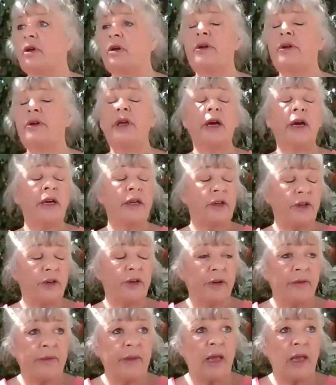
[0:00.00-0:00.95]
Oh yeah, I do.